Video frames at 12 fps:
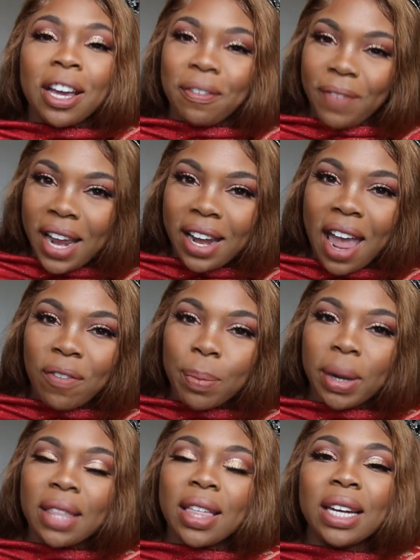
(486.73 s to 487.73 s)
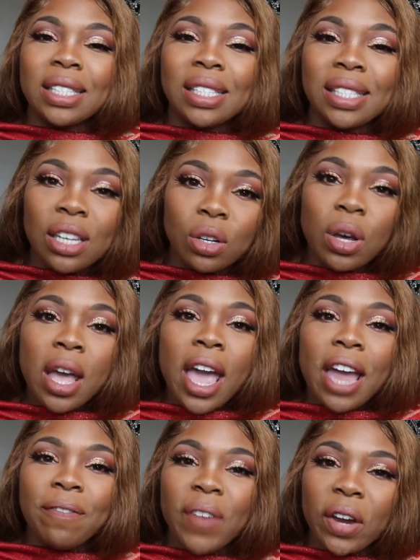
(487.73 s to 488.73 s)
convey to everybody that it's still
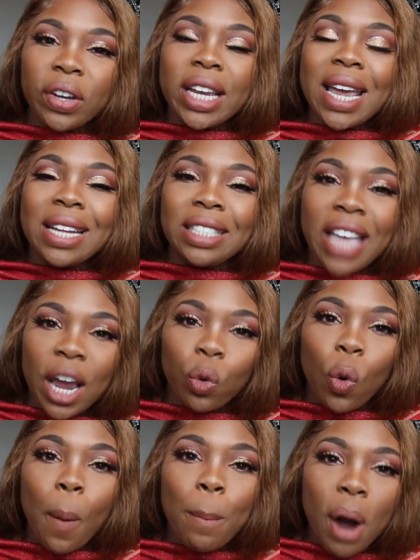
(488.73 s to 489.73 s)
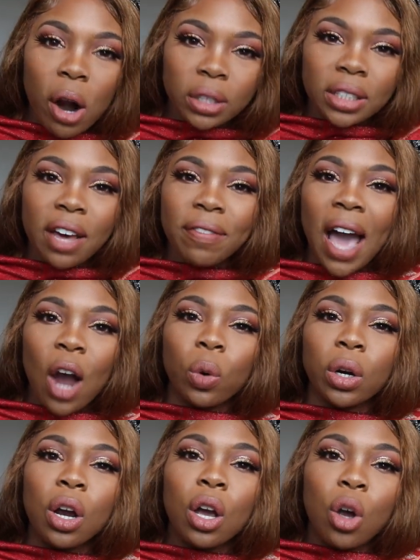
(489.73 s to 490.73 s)
a very integral part of
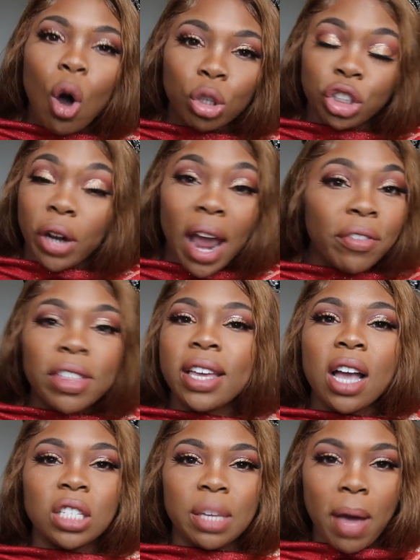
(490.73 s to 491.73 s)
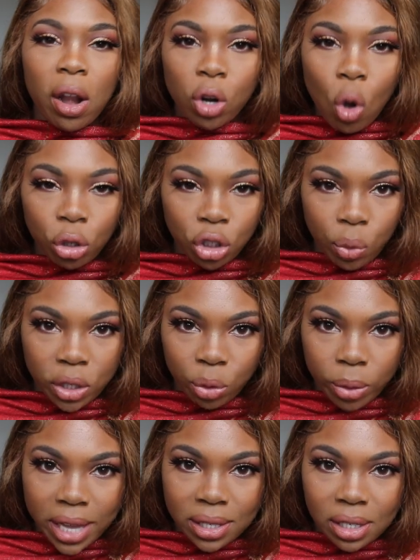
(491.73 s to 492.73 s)
our culture. Everything else about our culture was
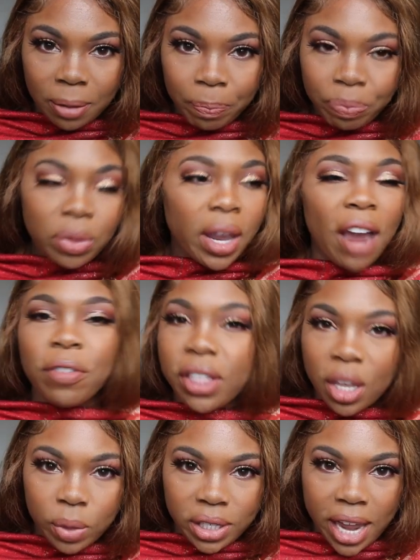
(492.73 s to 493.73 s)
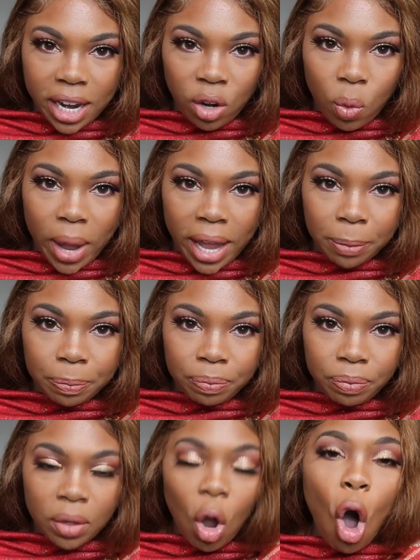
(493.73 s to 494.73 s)
erased. Everything was taken away,
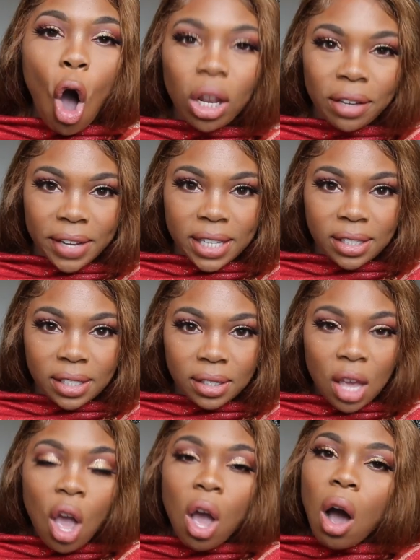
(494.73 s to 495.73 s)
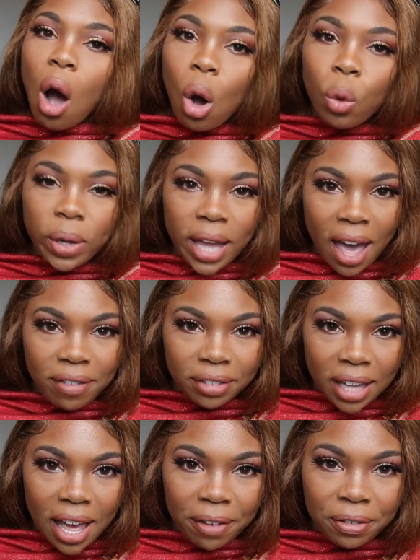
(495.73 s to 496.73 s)
all of it. All we have
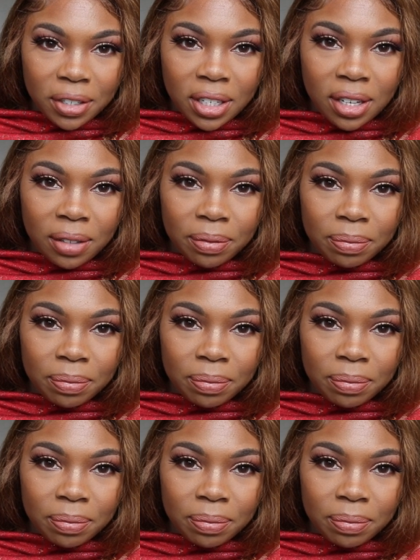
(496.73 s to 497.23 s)
left